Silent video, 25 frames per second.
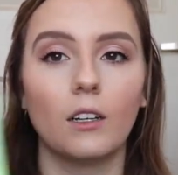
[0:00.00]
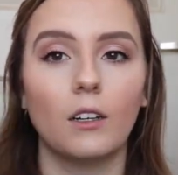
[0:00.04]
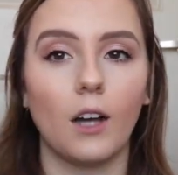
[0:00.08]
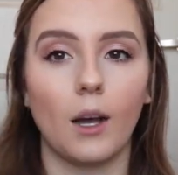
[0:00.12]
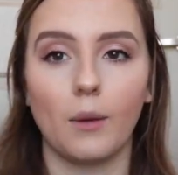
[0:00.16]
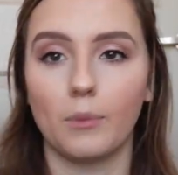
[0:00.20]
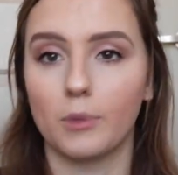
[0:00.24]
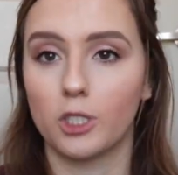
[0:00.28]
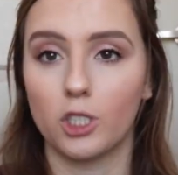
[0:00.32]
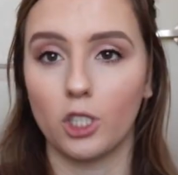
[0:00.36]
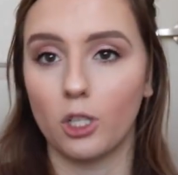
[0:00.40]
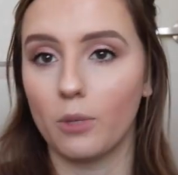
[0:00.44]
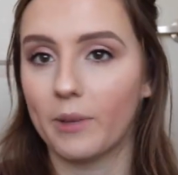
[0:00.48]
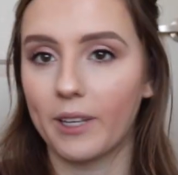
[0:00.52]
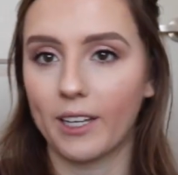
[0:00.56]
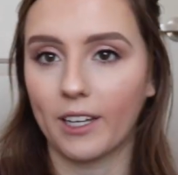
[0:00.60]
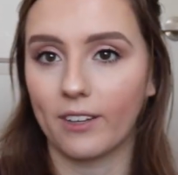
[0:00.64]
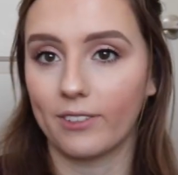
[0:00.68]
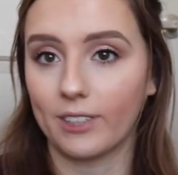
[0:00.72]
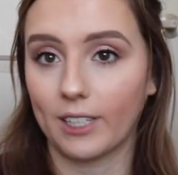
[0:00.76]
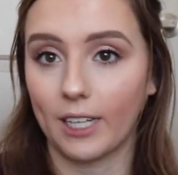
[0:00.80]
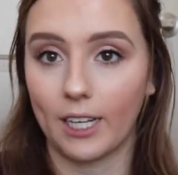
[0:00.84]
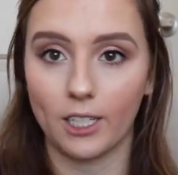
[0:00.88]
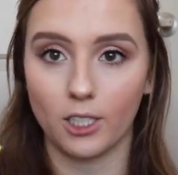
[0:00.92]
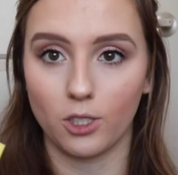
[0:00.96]
I'm assuming
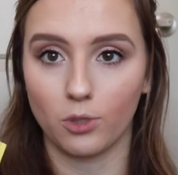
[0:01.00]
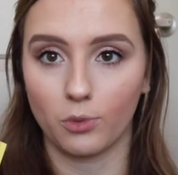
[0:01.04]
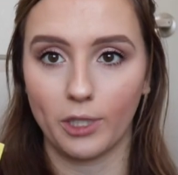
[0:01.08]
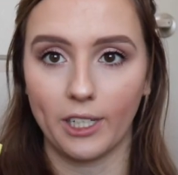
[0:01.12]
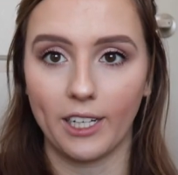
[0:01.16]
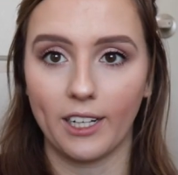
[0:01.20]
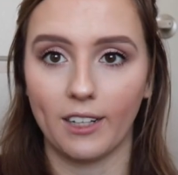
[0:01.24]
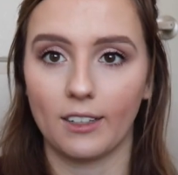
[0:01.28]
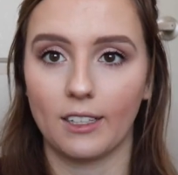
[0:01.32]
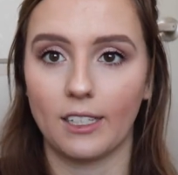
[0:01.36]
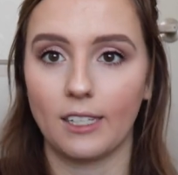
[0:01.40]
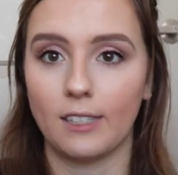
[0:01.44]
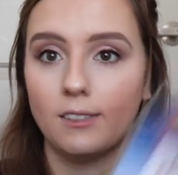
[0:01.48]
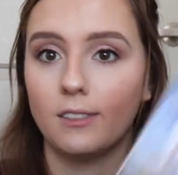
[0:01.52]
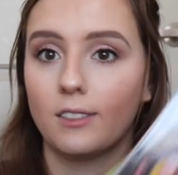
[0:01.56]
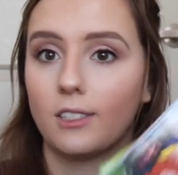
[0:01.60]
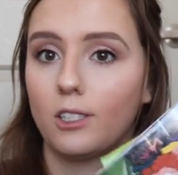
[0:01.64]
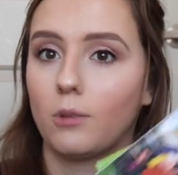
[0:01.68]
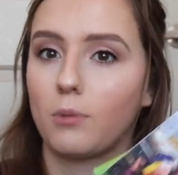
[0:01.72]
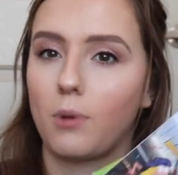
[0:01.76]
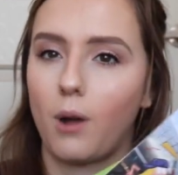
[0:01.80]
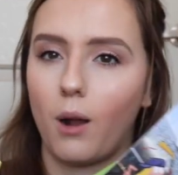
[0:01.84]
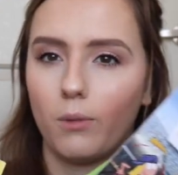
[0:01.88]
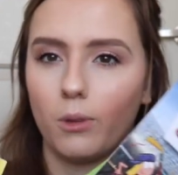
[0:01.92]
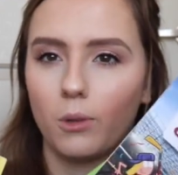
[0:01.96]
if a kid's reading these,
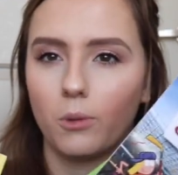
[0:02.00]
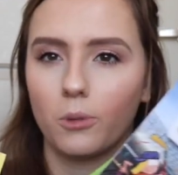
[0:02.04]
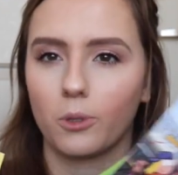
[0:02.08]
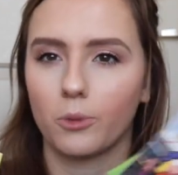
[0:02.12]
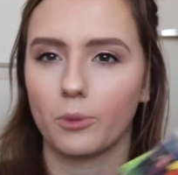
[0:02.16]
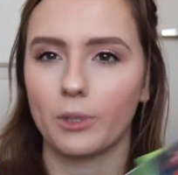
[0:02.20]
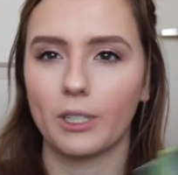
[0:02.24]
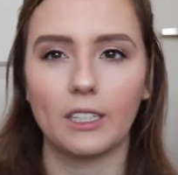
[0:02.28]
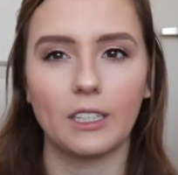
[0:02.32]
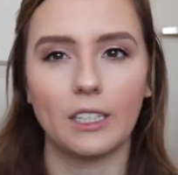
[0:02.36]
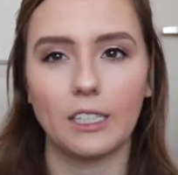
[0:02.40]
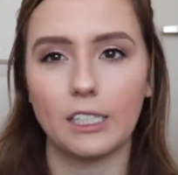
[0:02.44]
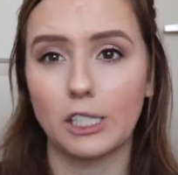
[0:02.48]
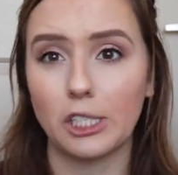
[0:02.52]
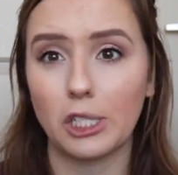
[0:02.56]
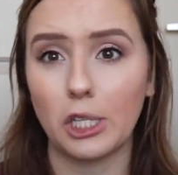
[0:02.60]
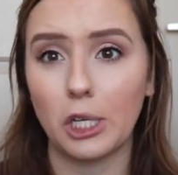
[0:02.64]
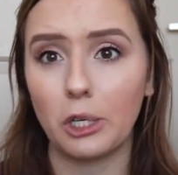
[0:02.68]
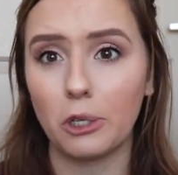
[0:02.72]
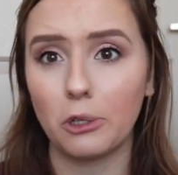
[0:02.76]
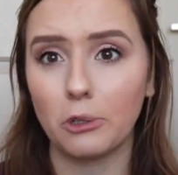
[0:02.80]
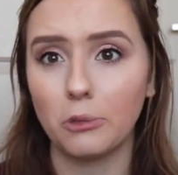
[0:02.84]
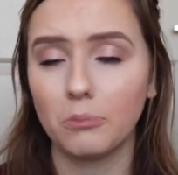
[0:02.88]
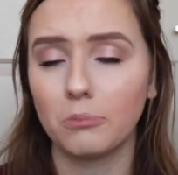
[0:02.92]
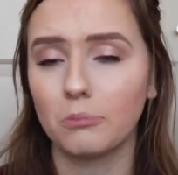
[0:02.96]
they'll probably want to read these
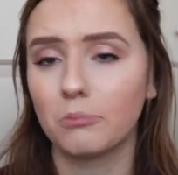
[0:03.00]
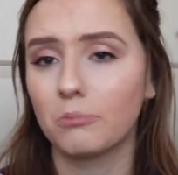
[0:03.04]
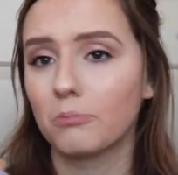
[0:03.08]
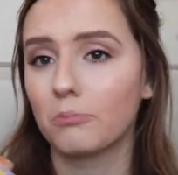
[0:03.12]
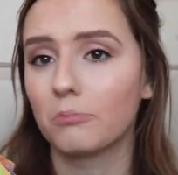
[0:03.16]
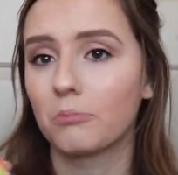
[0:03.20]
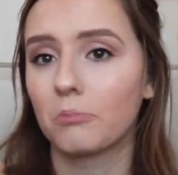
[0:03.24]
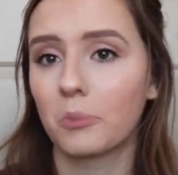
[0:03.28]
too.